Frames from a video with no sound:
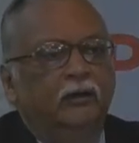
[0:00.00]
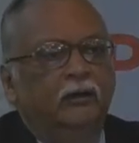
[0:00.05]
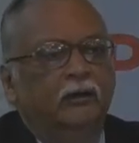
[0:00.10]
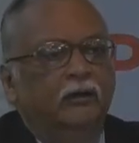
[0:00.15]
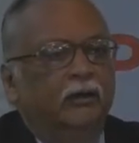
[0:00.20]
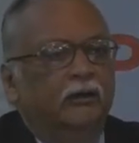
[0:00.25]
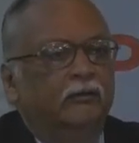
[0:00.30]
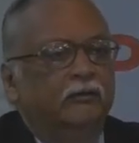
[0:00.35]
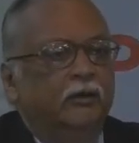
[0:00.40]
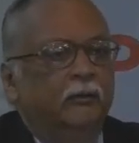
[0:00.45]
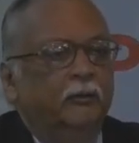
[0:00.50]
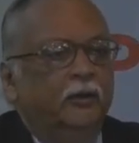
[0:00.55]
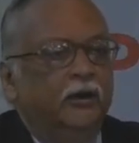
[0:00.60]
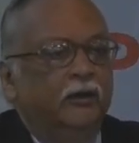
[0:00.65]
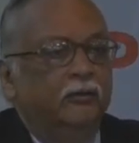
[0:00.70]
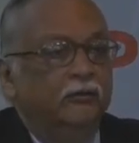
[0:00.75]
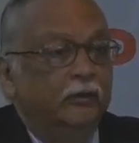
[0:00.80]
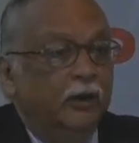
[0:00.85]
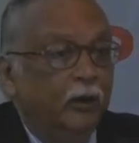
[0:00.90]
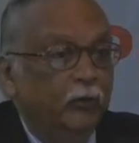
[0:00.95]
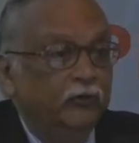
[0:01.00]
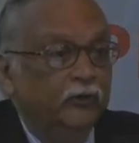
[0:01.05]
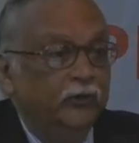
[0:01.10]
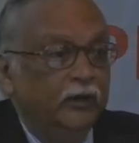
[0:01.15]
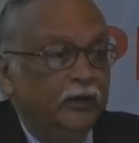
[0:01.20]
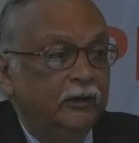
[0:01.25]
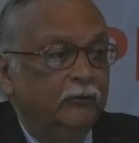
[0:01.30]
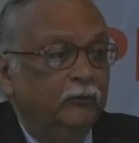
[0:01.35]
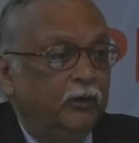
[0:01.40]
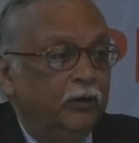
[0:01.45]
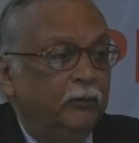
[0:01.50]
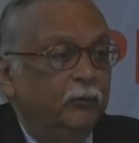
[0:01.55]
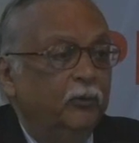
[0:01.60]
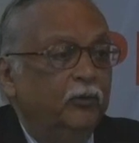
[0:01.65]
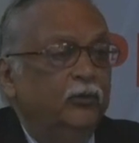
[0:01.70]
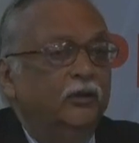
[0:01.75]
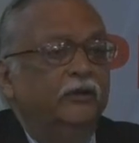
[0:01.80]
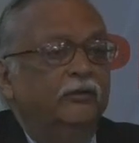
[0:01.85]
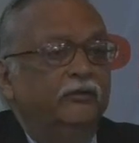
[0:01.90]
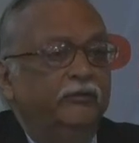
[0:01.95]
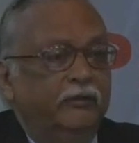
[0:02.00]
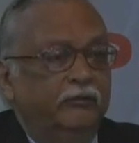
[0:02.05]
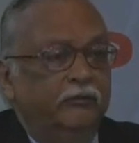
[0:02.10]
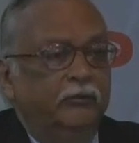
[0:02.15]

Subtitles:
examiner is now saying, what about the GVP?